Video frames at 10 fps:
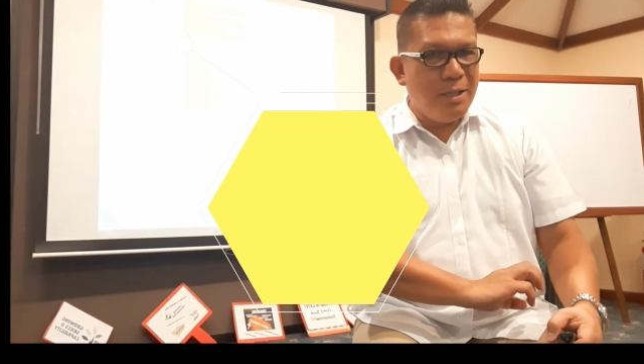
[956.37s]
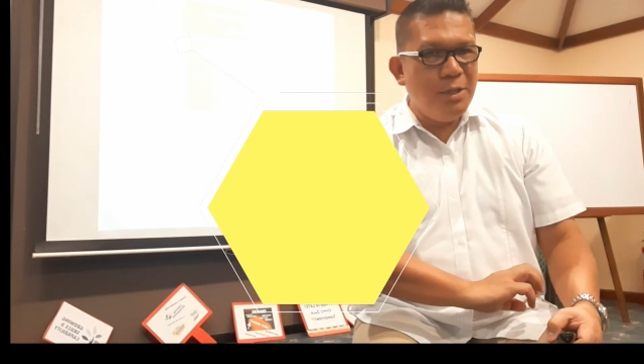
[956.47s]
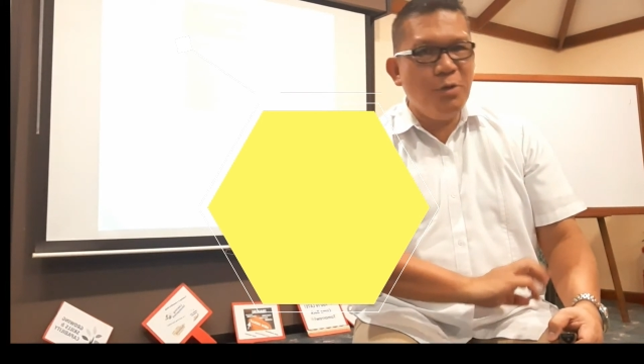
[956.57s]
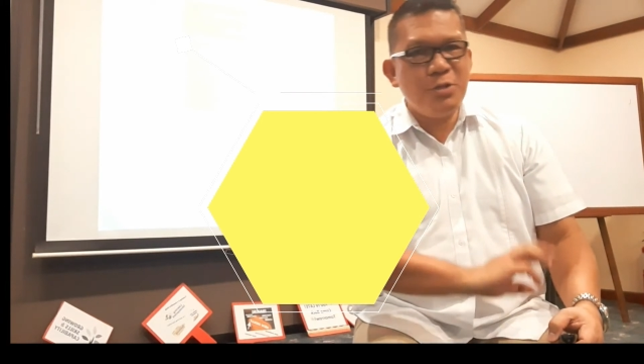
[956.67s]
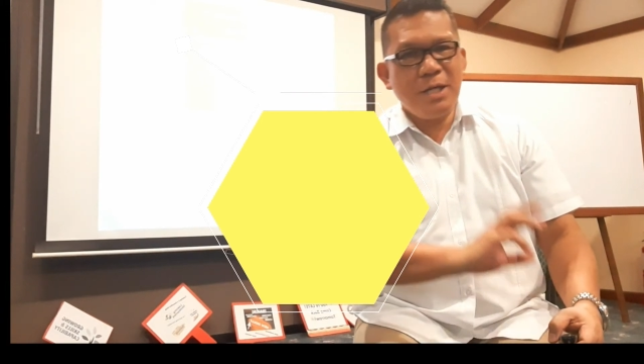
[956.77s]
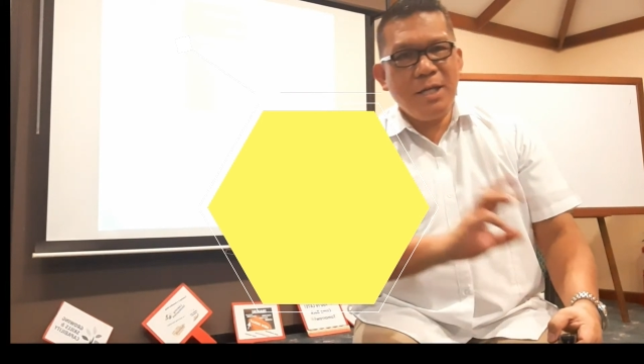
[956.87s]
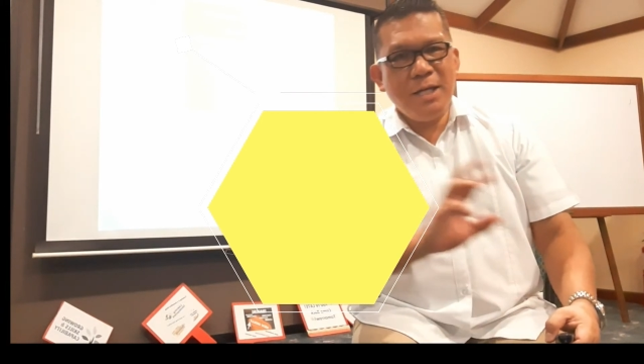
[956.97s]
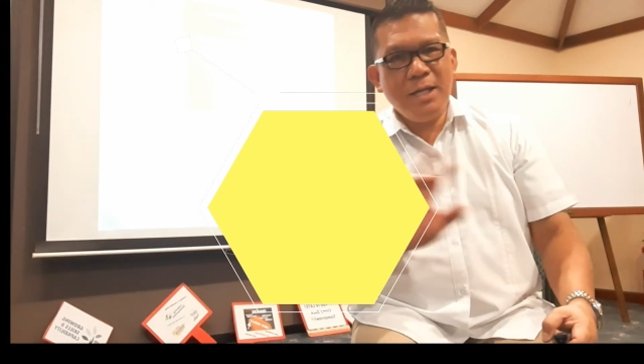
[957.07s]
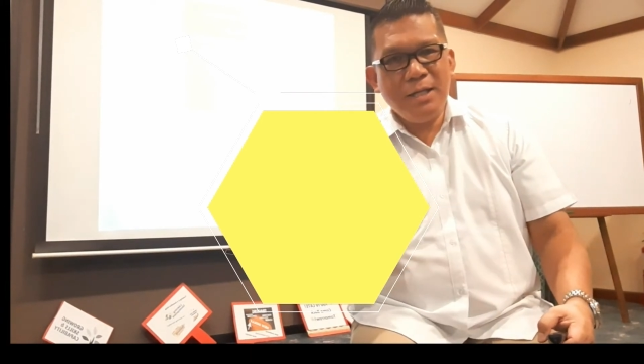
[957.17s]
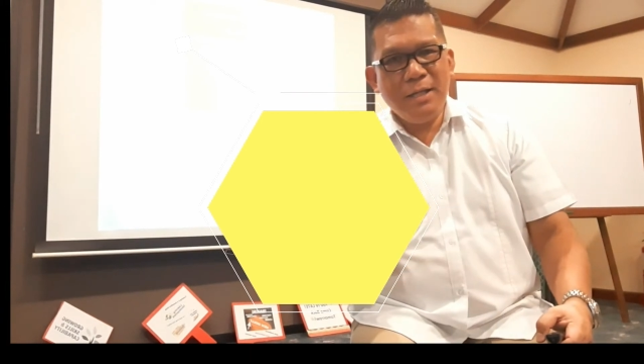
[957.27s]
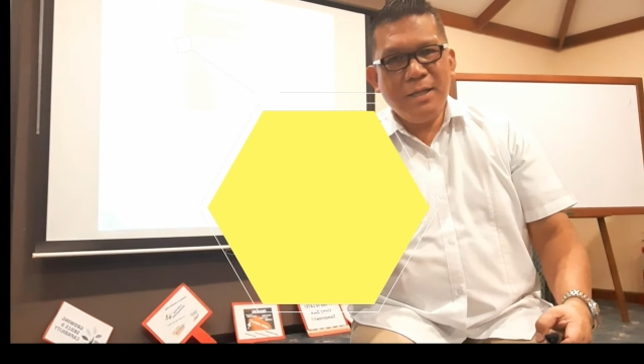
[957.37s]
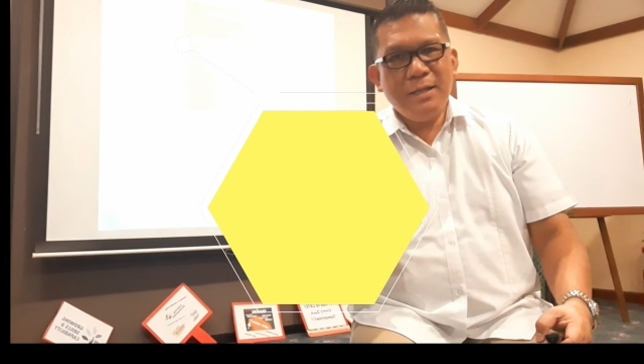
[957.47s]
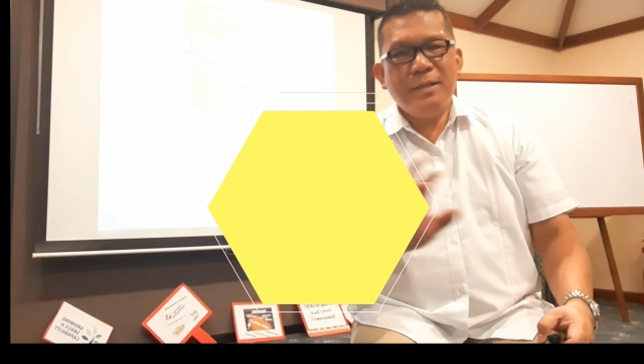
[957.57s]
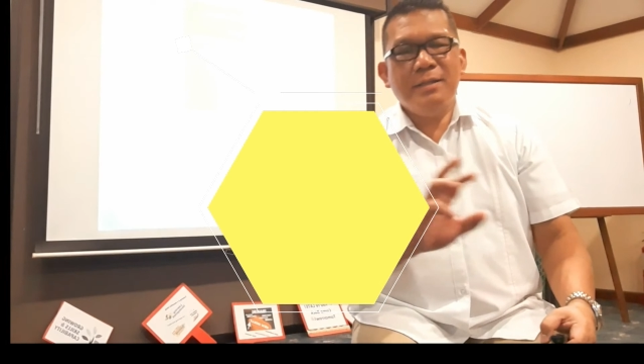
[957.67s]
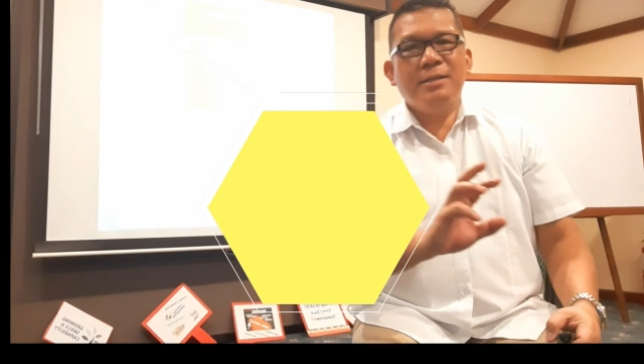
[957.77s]
using
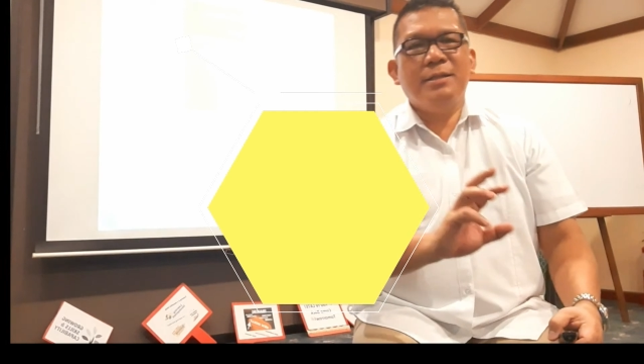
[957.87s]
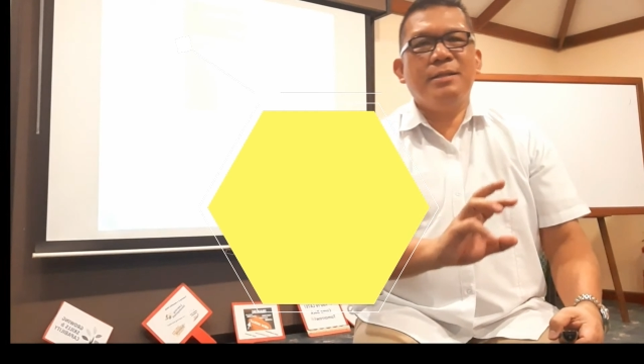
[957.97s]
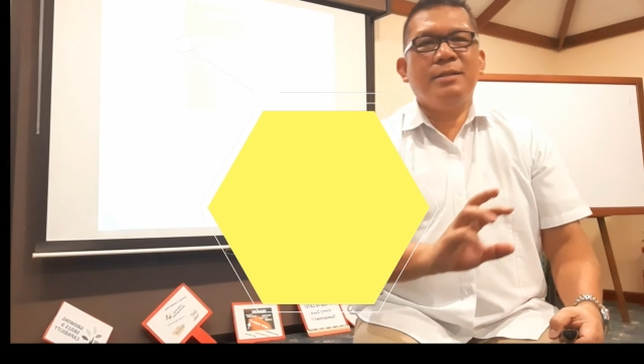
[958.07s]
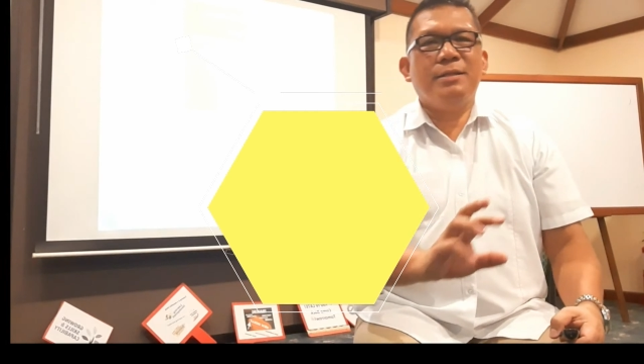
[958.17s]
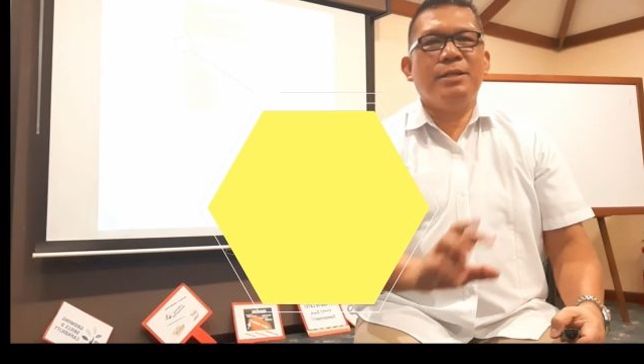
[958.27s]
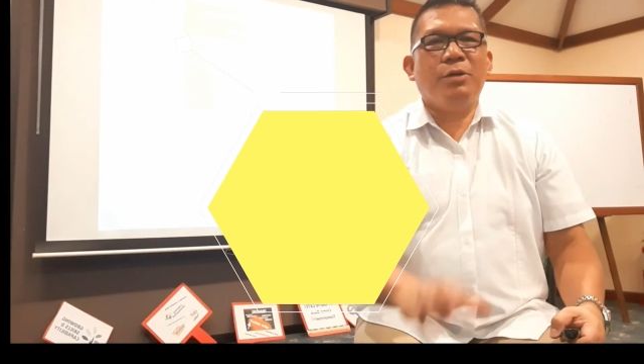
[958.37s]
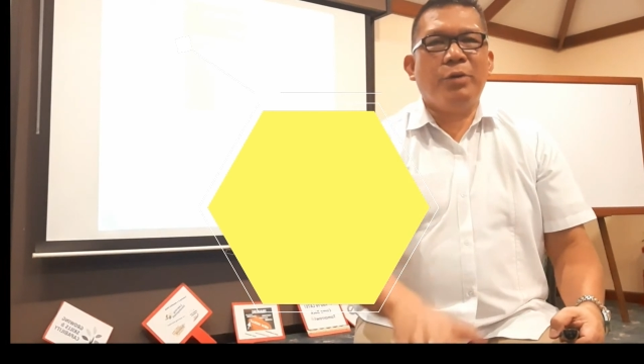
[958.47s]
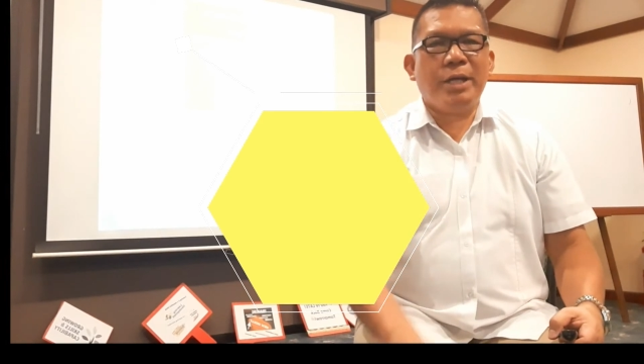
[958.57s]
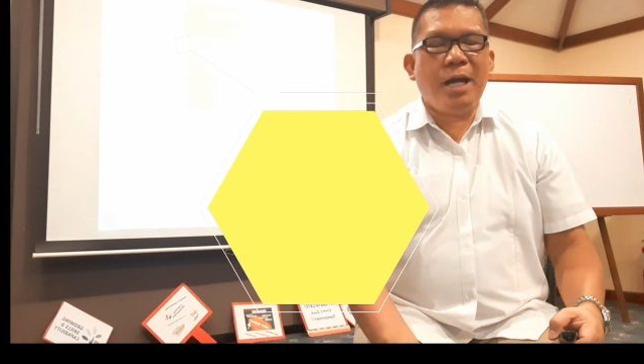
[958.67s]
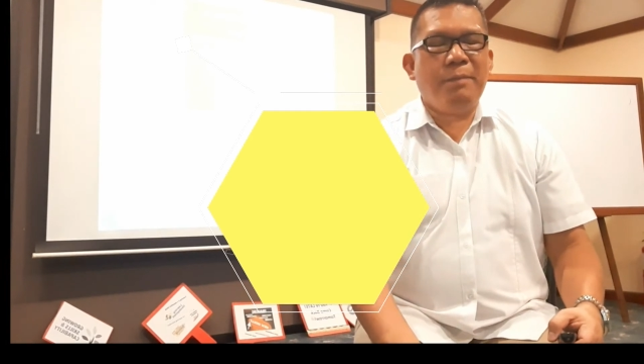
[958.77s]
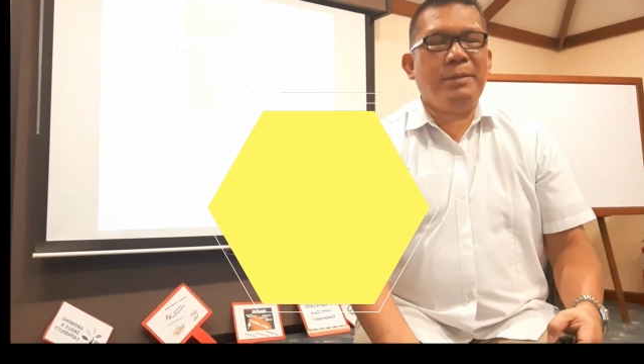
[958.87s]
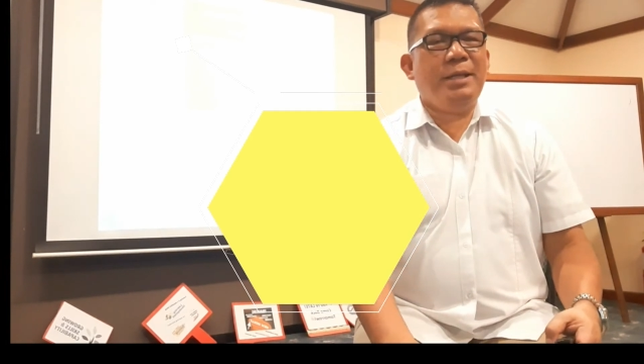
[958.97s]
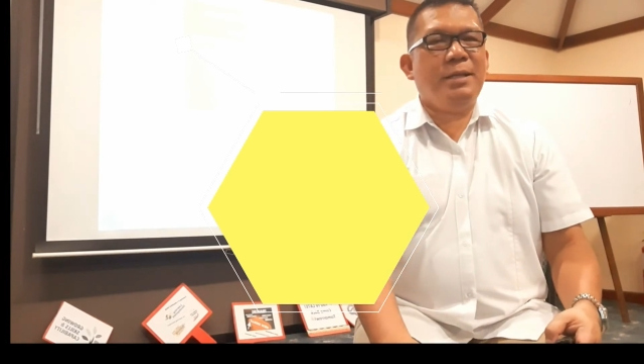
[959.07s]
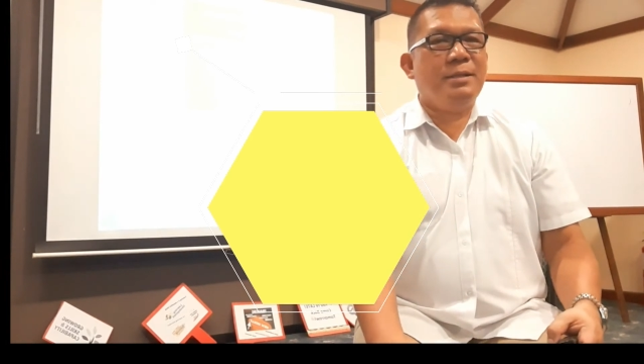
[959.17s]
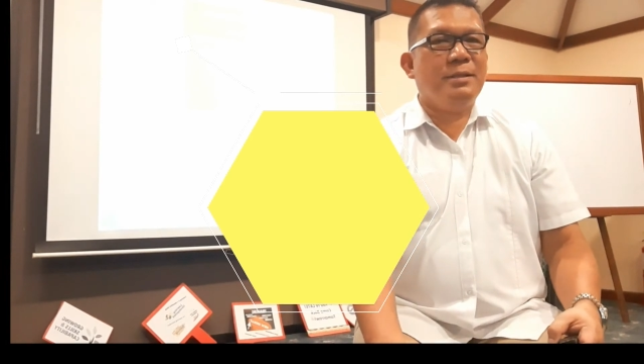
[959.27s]
the origami